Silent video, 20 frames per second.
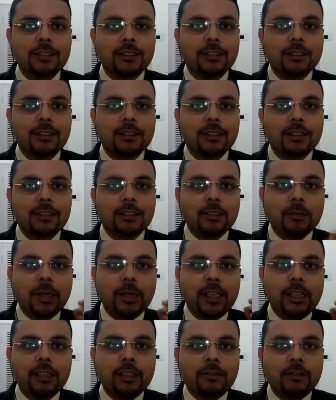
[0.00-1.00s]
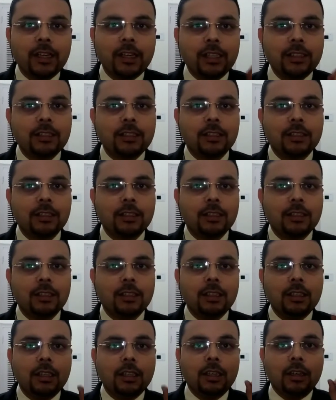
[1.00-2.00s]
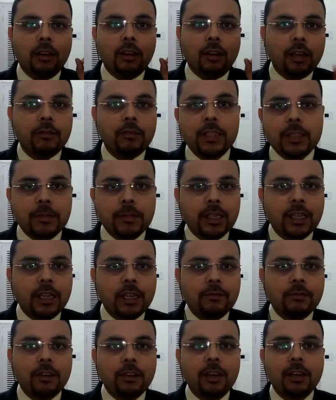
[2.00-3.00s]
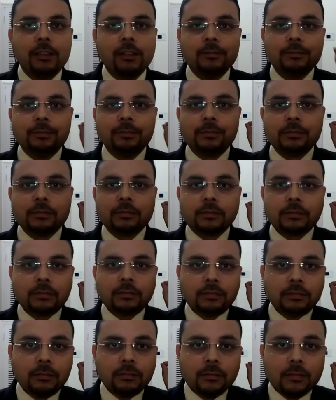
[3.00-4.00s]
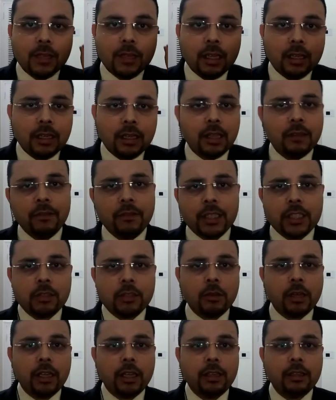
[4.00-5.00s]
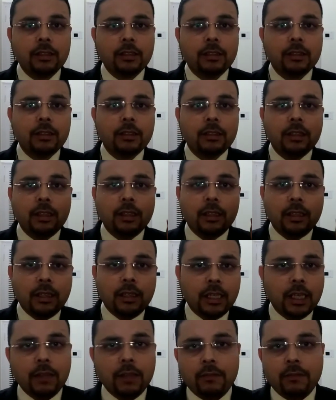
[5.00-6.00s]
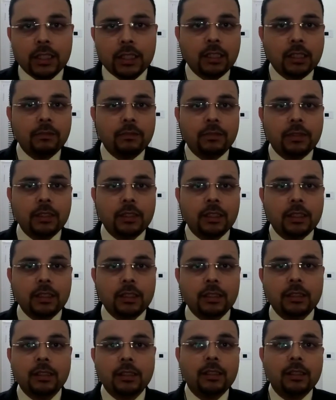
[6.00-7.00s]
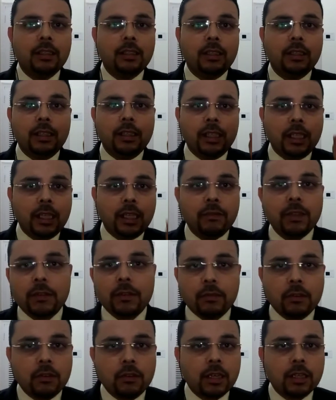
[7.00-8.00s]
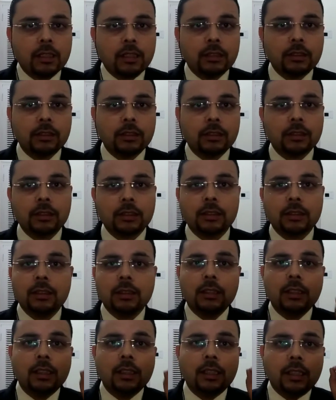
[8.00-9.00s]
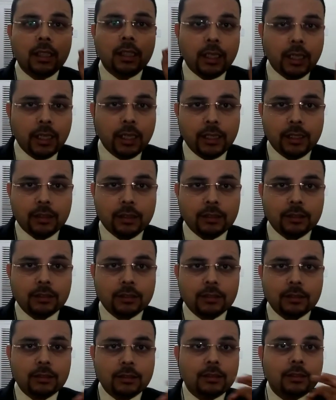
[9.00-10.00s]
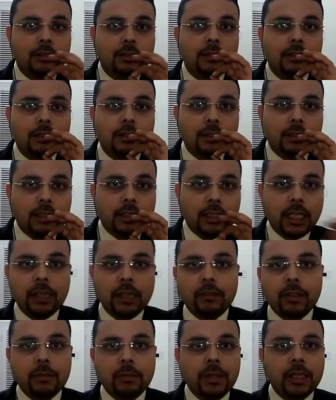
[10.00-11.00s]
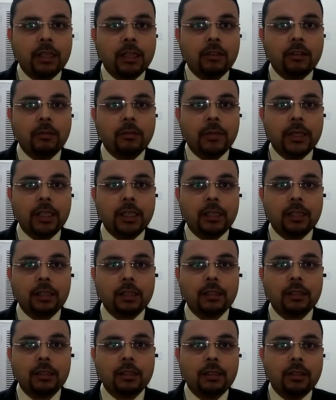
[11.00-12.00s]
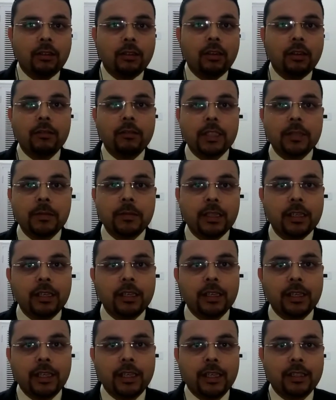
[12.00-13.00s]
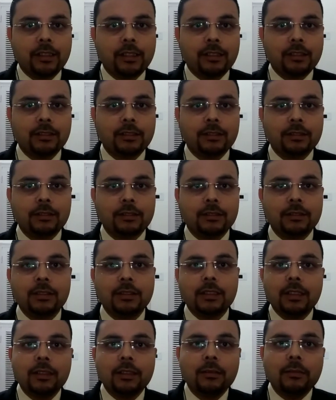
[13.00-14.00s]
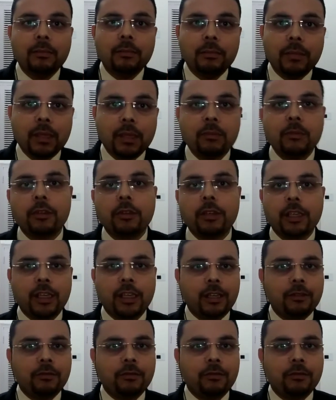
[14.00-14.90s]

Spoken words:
So my dear friends, always be grateful, live with joy, live with comfort, live with focus, and never be a competitor, always be a creator. Be more grateful.